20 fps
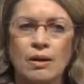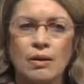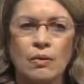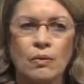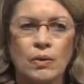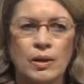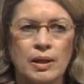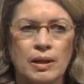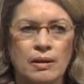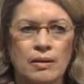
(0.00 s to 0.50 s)

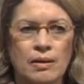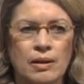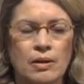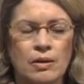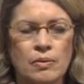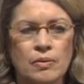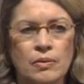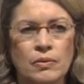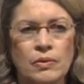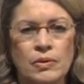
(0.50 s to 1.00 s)
Well,
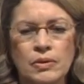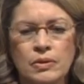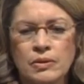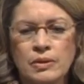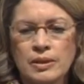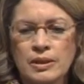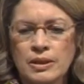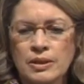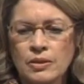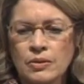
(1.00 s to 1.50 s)
urban renewal
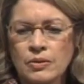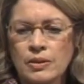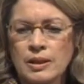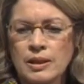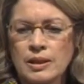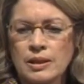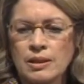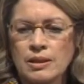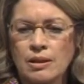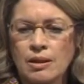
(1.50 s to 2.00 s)

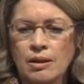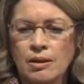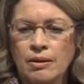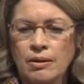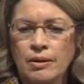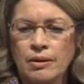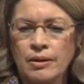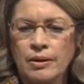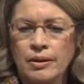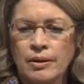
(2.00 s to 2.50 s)
districts
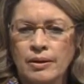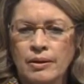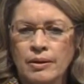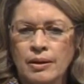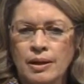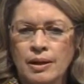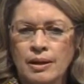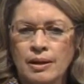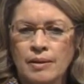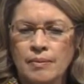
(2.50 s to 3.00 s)
are
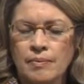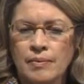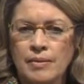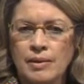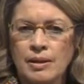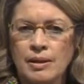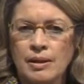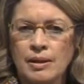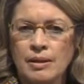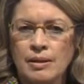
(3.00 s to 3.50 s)

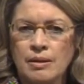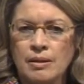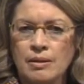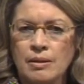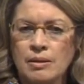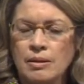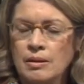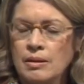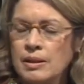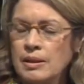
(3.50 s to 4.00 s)

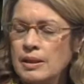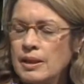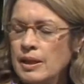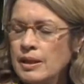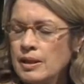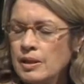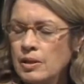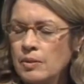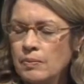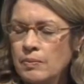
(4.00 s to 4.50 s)

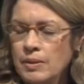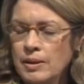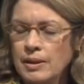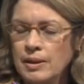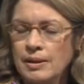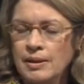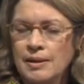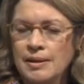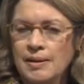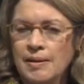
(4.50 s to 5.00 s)
intended to
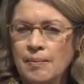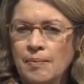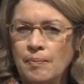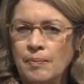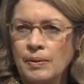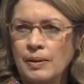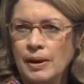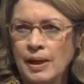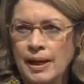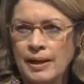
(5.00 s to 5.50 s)
be
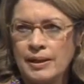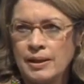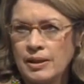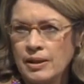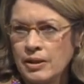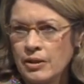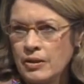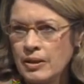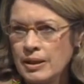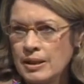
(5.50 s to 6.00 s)
blighted
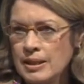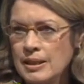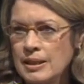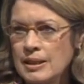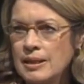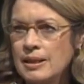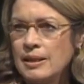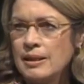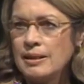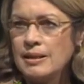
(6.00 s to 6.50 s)

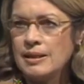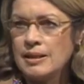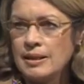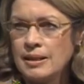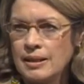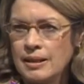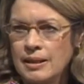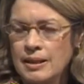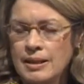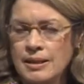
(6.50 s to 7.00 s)
areas in
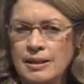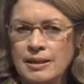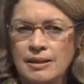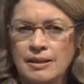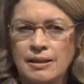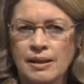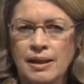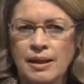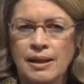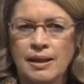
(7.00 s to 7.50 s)
cities
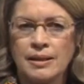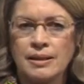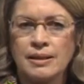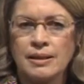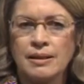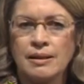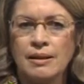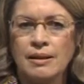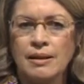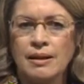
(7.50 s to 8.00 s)
that
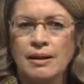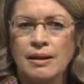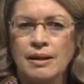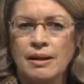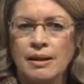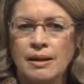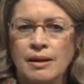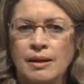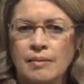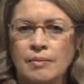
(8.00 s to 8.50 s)

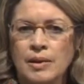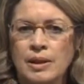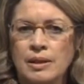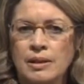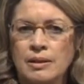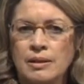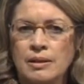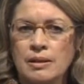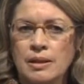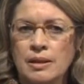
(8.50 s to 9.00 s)
a
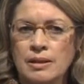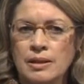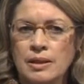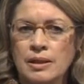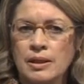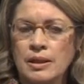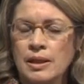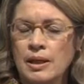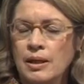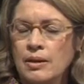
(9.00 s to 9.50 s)

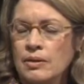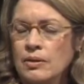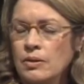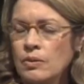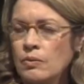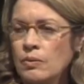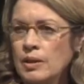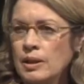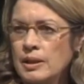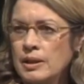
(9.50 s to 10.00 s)
city council
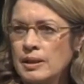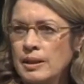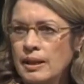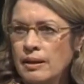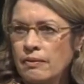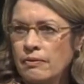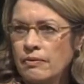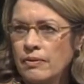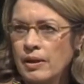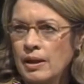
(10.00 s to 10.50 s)
will
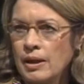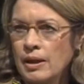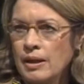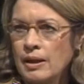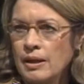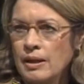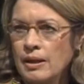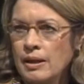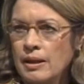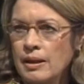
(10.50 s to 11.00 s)

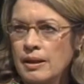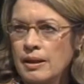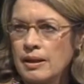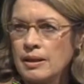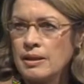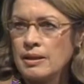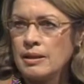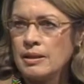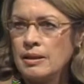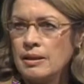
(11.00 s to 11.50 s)
identify
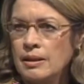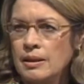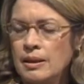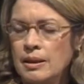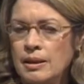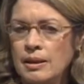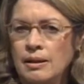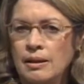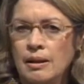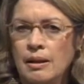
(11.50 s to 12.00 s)
as
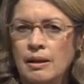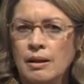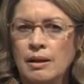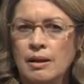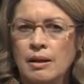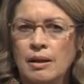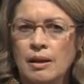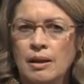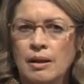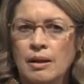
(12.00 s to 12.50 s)
needing
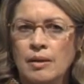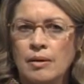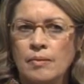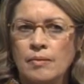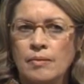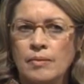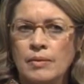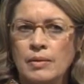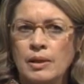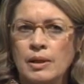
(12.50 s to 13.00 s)

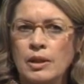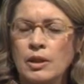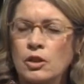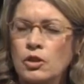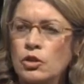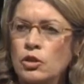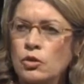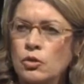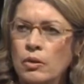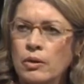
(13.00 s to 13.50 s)
an
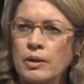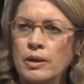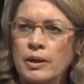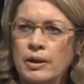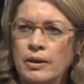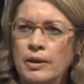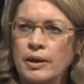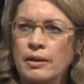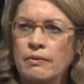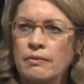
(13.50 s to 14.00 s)

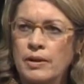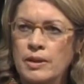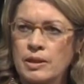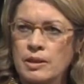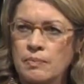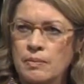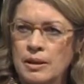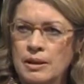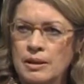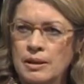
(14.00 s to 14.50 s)
extraordinary
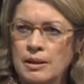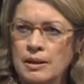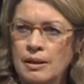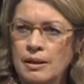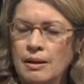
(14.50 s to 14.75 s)
investment.